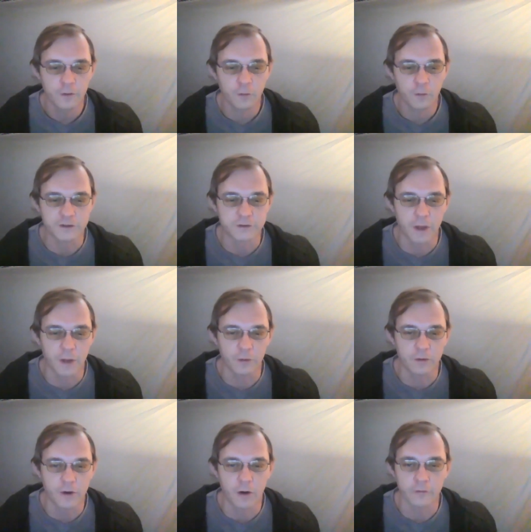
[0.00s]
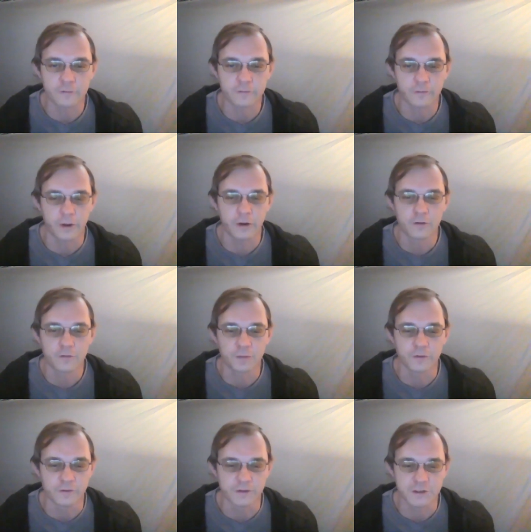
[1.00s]
which they would call a slinger's
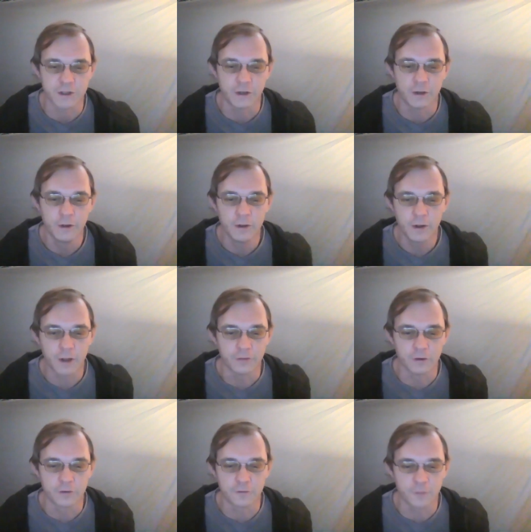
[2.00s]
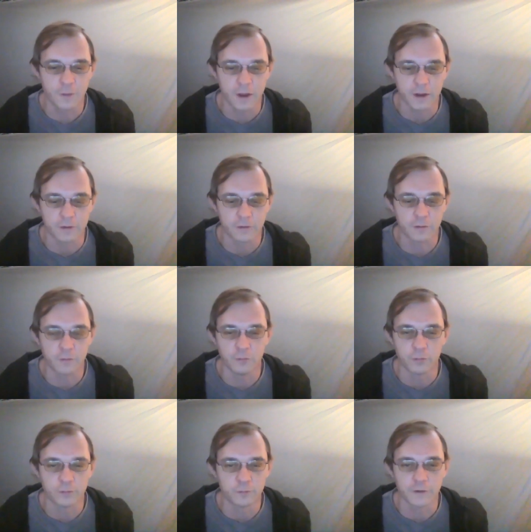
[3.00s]
position, and they're just making
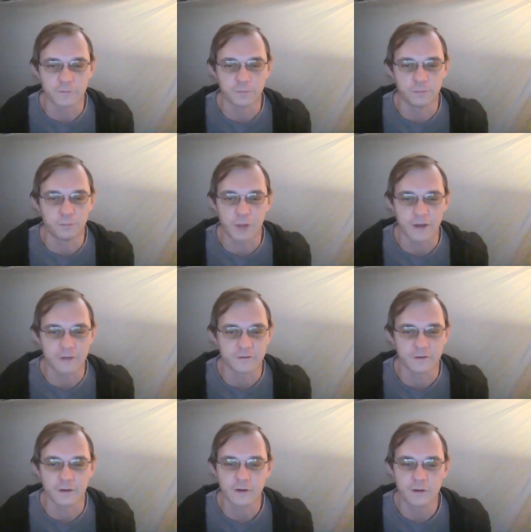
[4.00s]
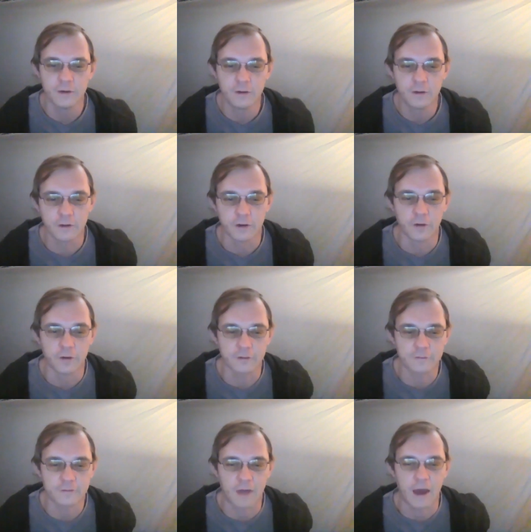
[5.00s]
just basic, you know, and
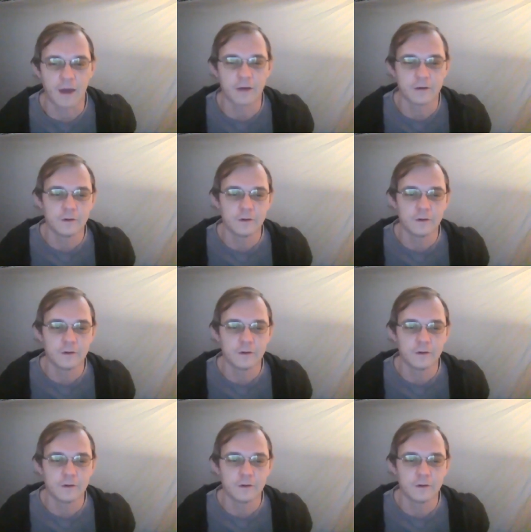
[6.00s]
it's sad.